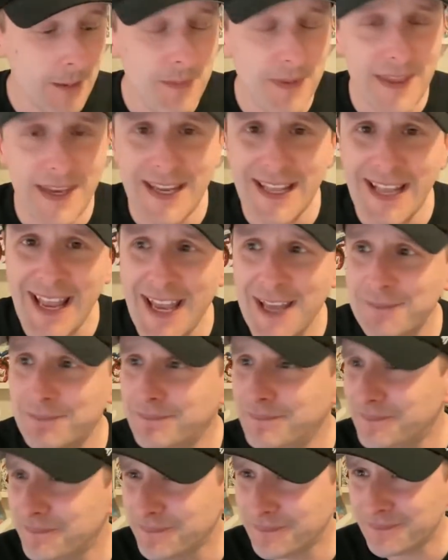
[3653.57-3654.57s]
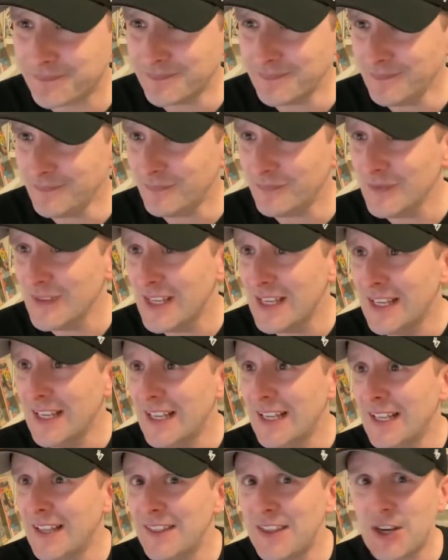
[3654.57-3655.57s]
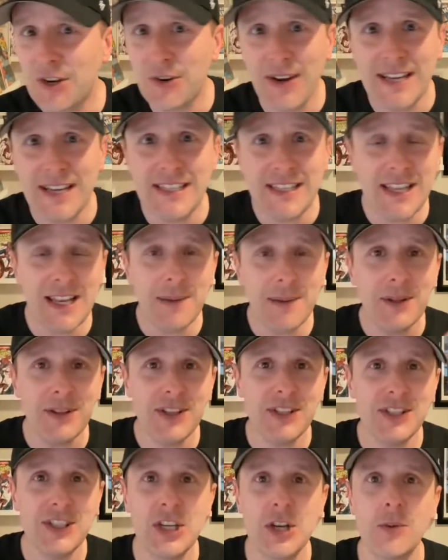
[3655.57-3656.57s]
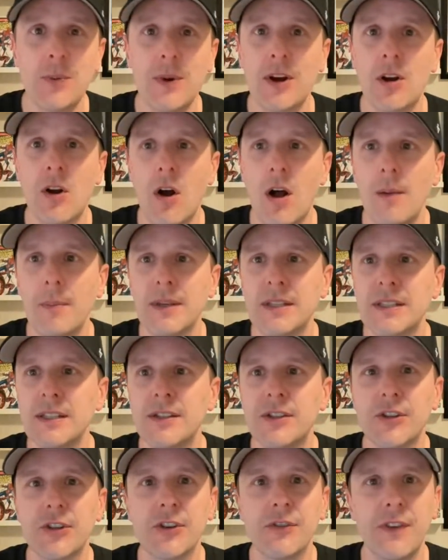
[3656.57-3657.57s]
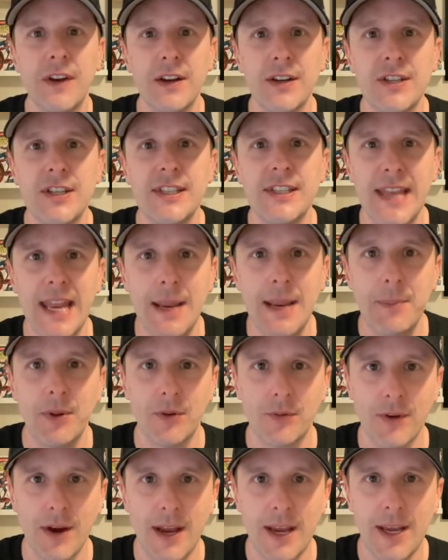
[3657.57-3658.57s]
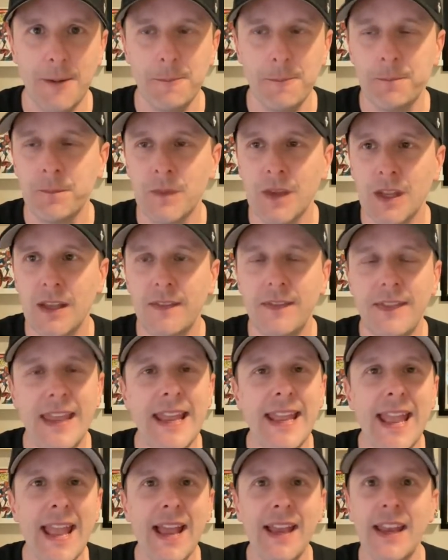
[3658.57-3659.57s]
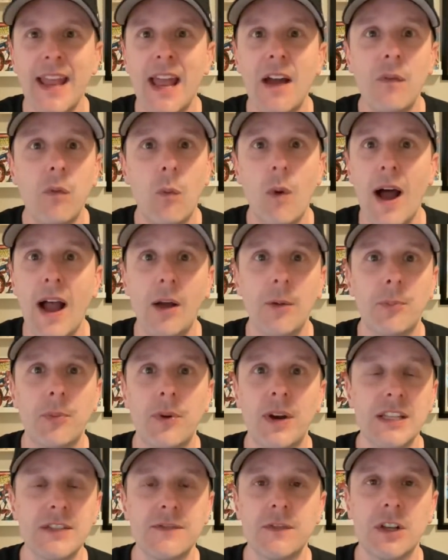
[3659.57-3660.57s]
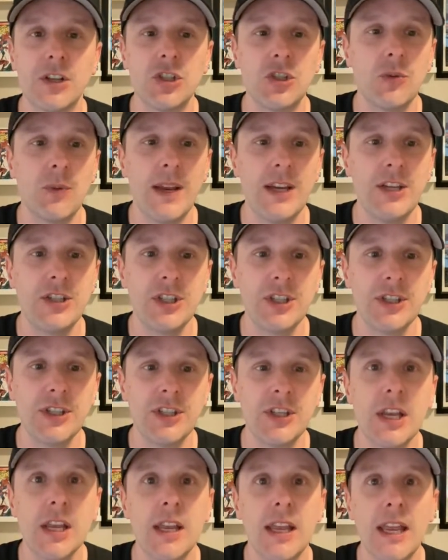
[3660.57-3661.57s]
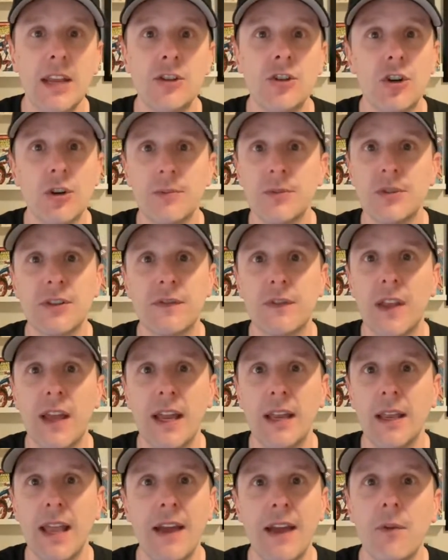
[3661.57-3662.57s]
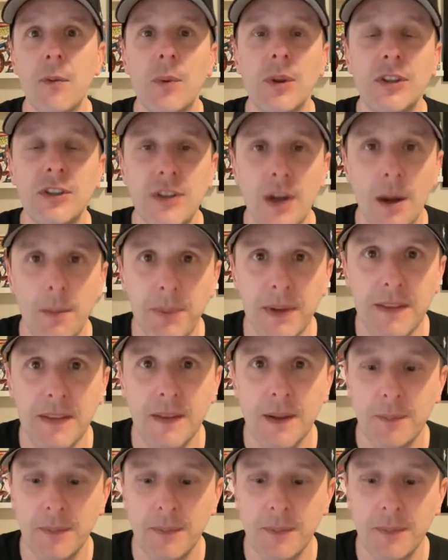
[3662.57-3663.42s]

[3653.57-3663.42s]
But then again, the crazy thing about the secret rare comics is that they're very stable, right? They can't have wild price fluctuations in terms of like everyone dumping